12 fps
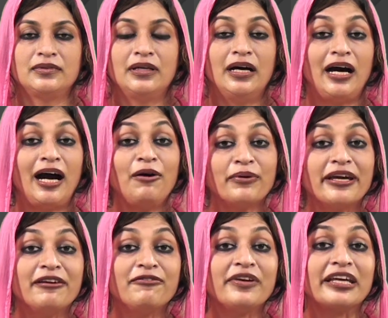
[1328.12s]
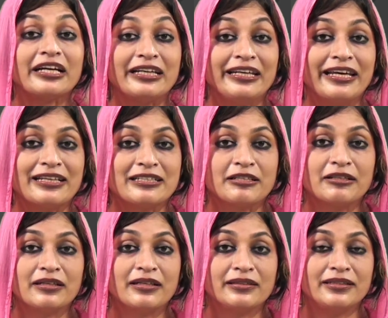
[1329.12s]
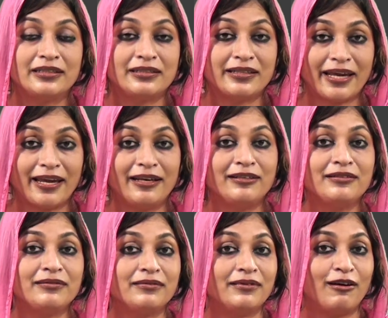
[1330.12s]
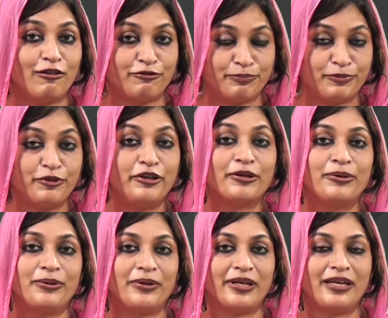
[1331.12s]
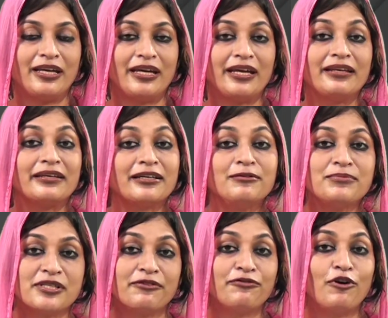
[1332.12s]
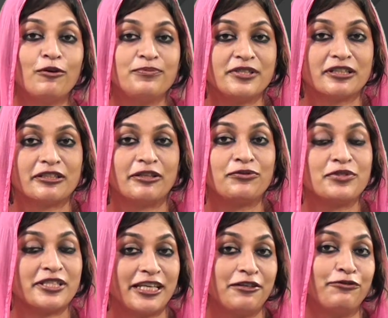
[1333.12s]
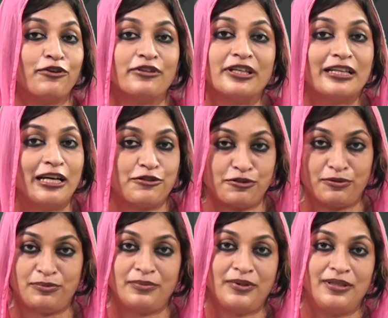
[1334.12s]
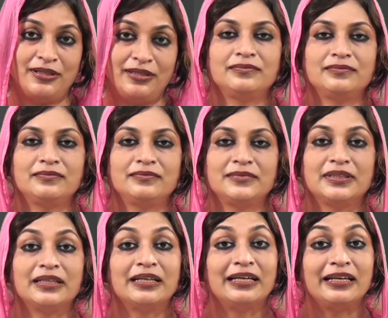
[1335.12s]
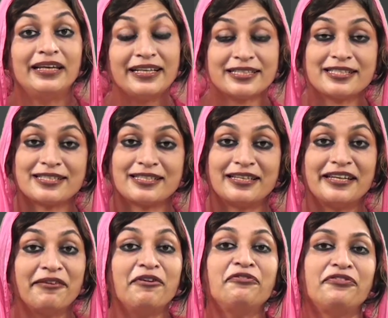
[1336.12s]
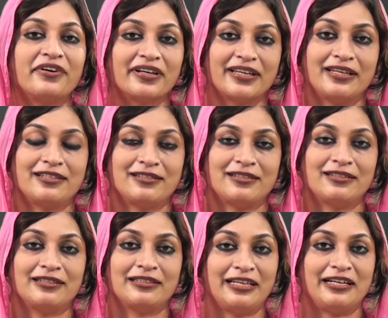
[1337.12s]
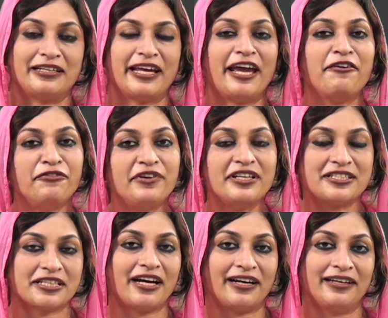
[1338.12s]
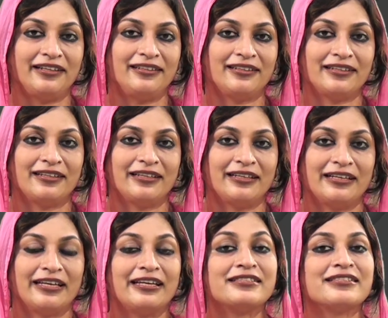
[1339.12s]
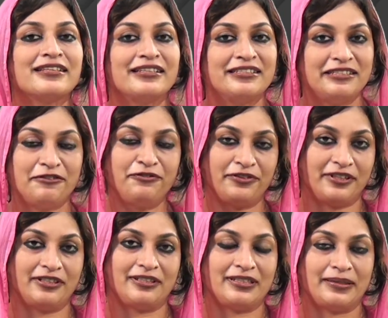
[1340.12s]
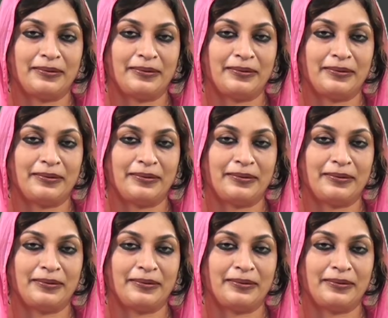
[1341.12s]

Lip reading: How can we connect the tale of Punyakoti in terms of objectives set for the classroom? Let's never forget that every child is different.